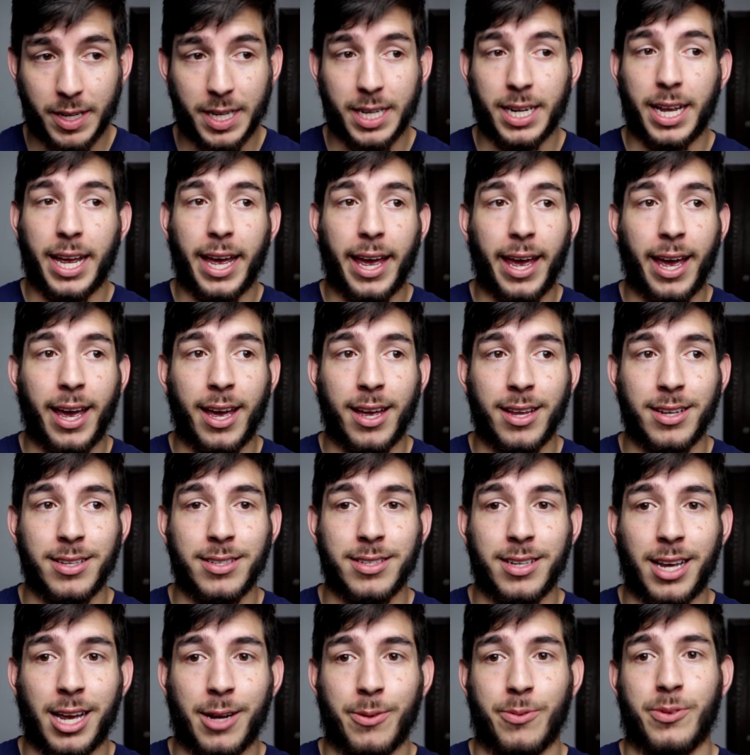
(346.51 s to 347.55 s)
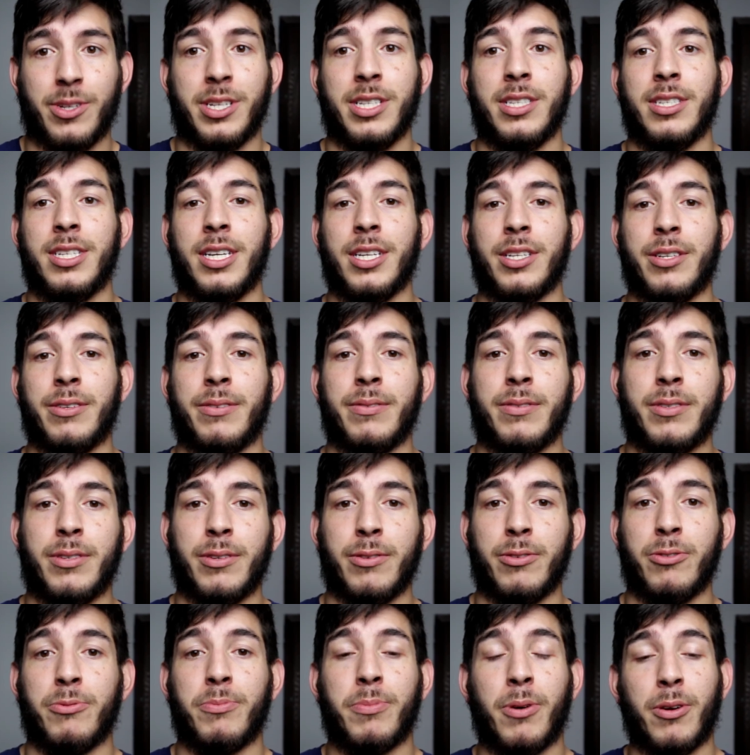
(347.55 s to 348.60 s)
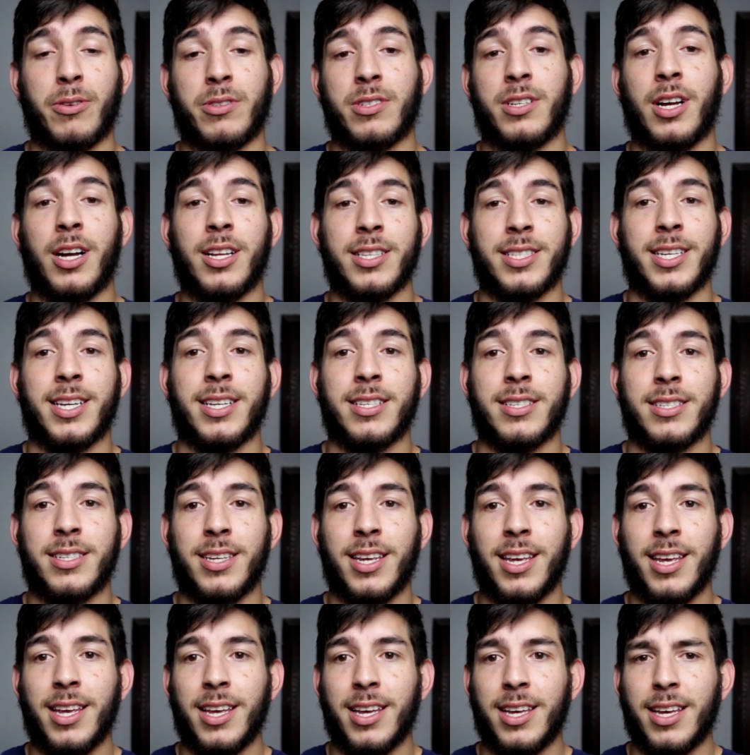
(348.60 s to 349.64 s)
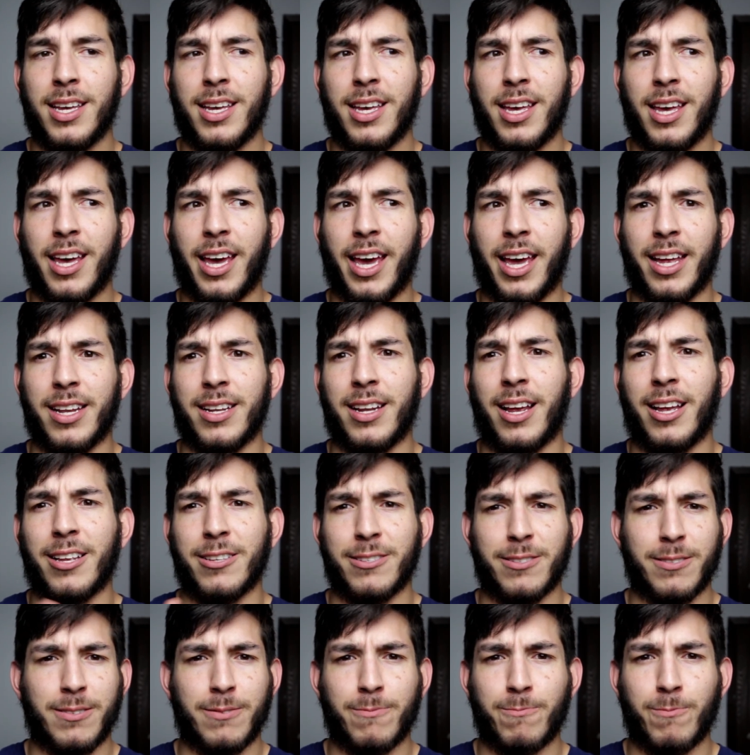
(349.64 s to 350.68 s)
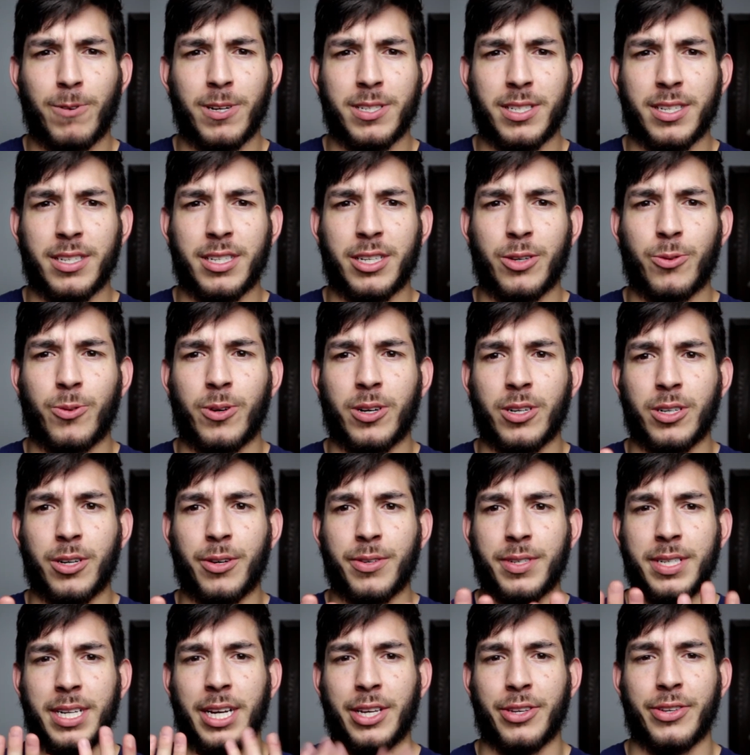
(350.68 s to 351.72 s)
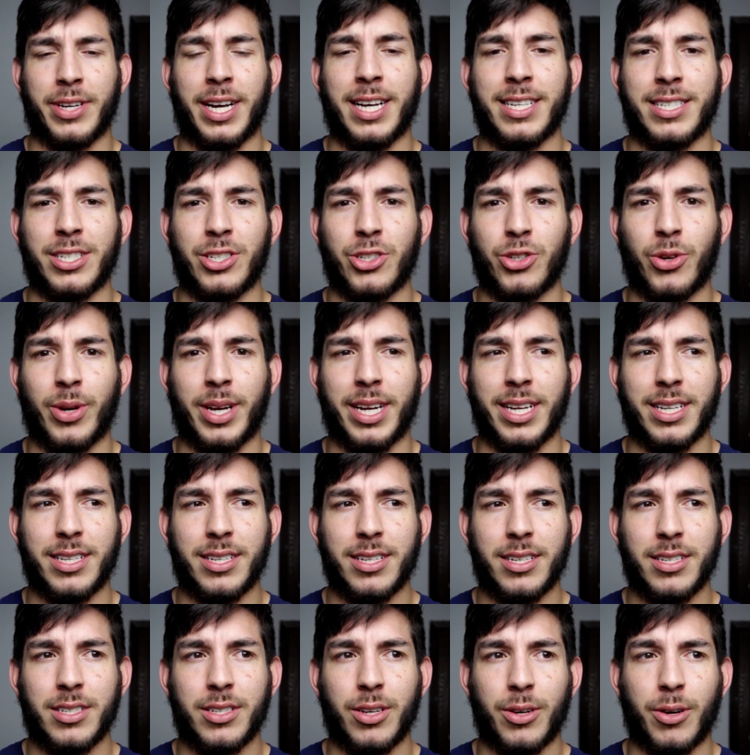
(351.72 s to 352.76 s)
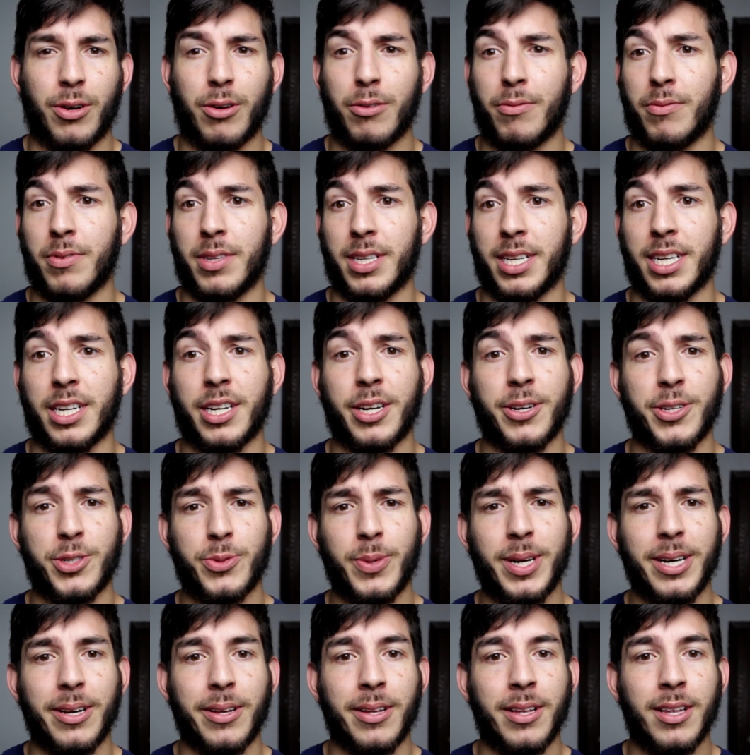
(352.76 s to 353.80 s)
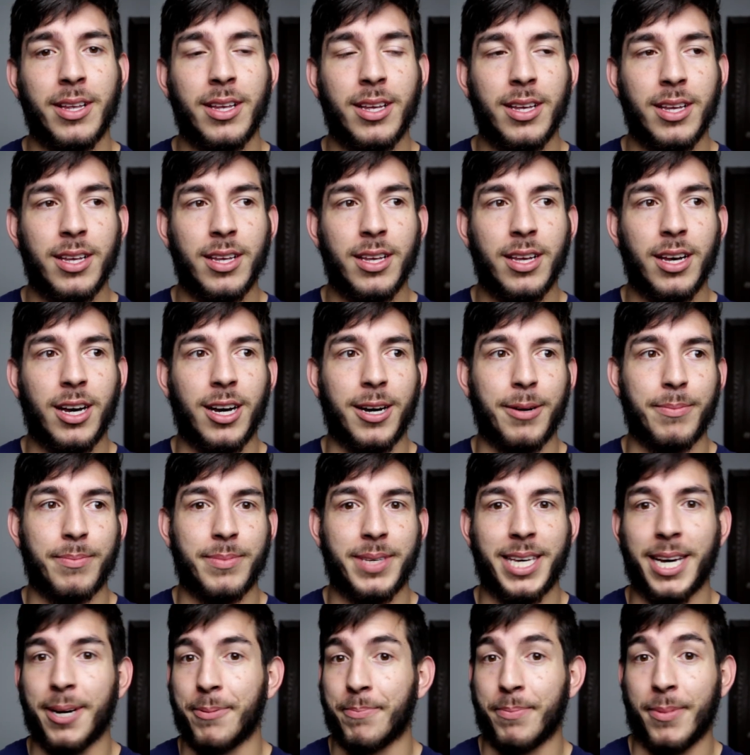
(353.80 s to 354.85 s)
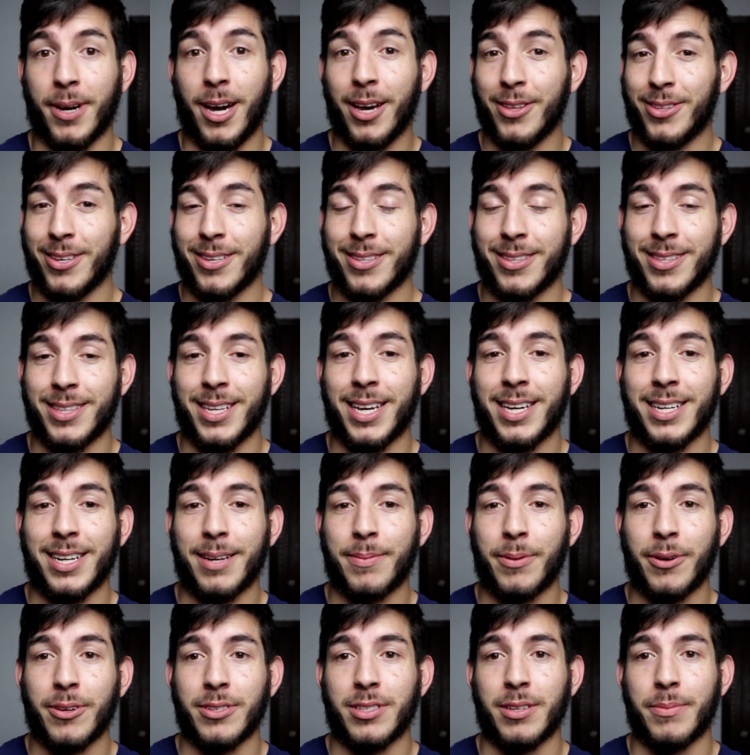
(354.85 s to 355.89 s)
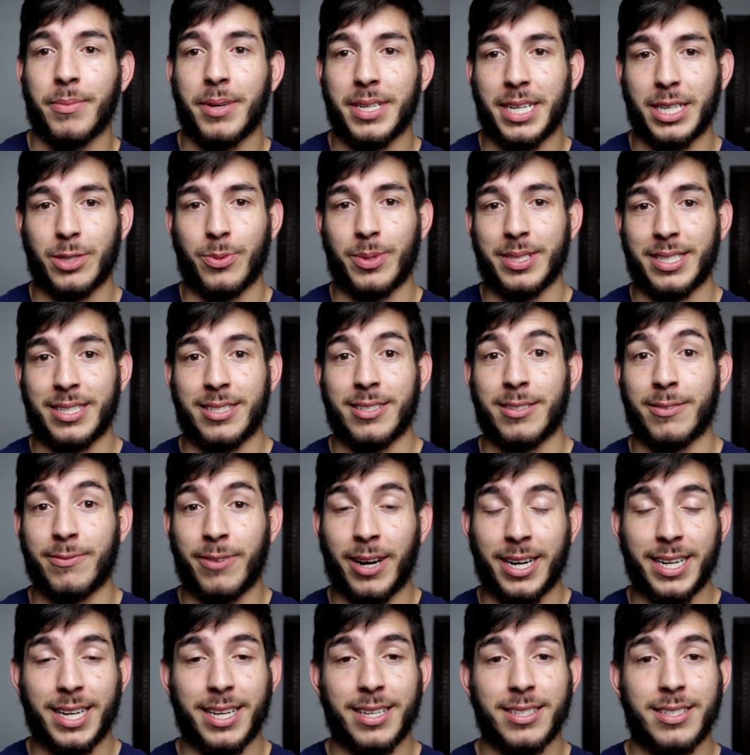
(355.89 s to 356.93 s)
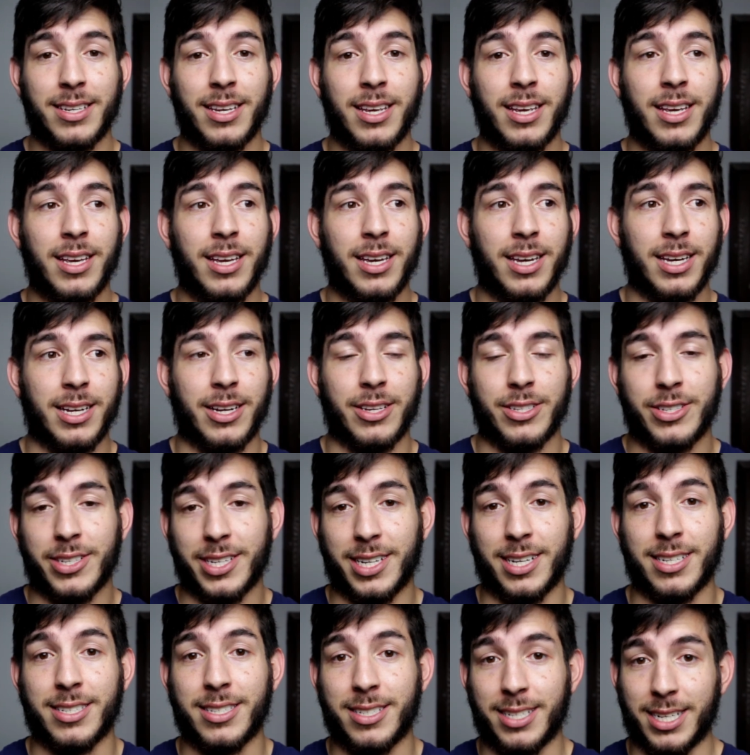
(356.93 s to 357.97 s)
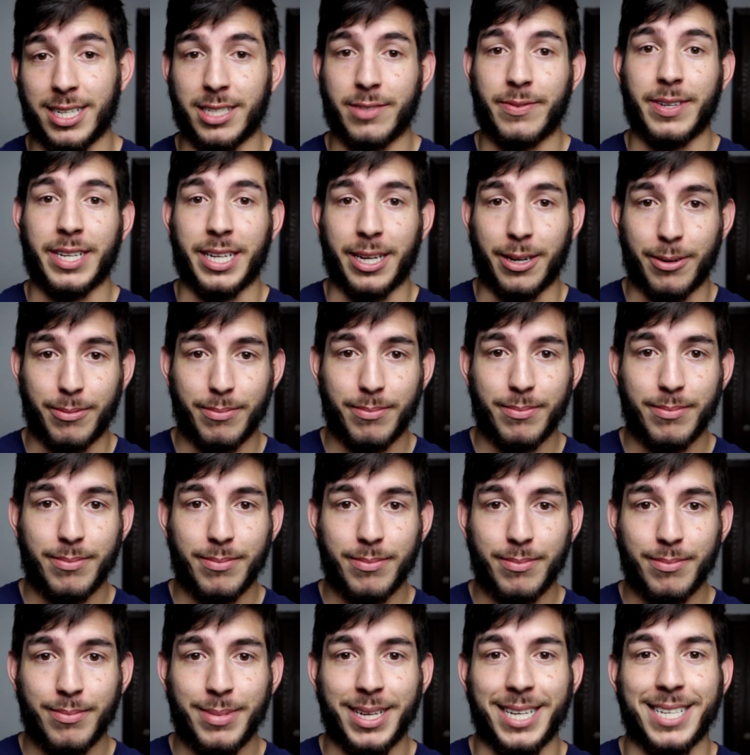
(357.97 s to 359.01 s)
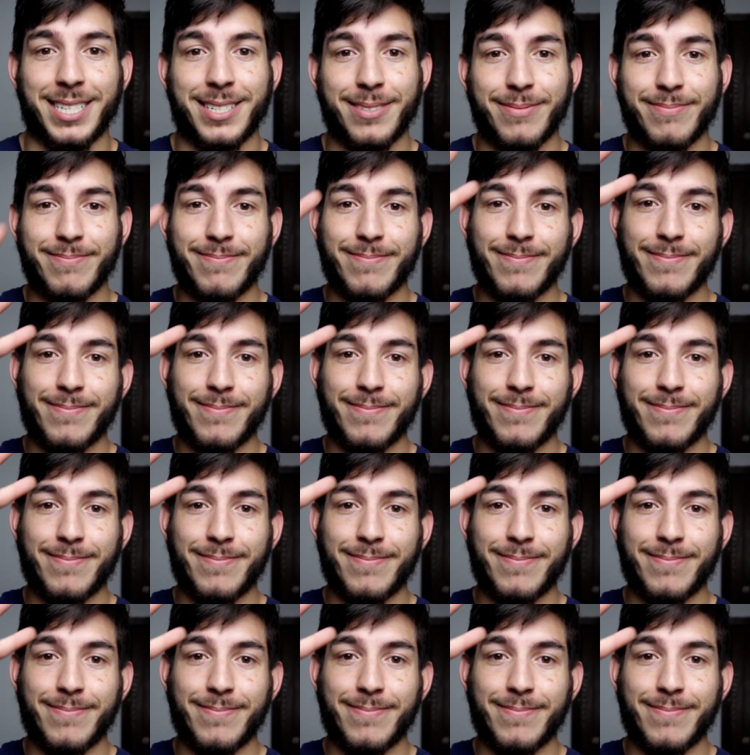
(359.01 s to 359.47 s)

it, and I will continue to post content, and I want to see where it goes and how you guys enjoy it. So hopefully it goes well. Um, yeah, other than that, I post on Mondays, Wednesdays, and Fridays, and I'll see you guys in the next video. Peace.